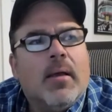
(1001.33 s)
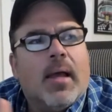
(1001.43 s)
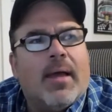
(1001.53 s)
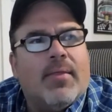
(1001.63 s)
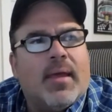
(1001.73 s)

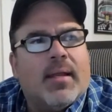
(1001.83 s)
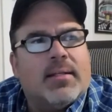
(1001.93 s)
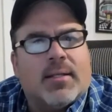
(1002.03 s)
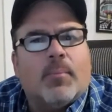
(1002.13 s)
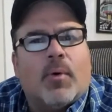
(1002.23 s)
And then at
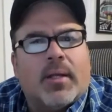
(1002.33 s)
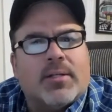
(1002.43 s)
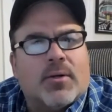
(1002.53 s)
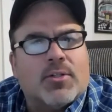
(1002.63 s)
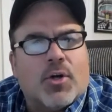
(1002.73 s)
some point they
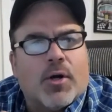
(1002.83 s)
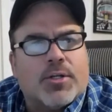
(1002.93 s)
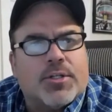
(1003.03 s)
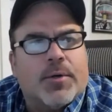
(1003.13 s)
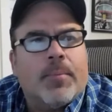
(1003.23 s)
start
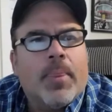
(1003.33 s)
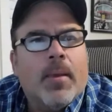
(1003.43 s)
charging you.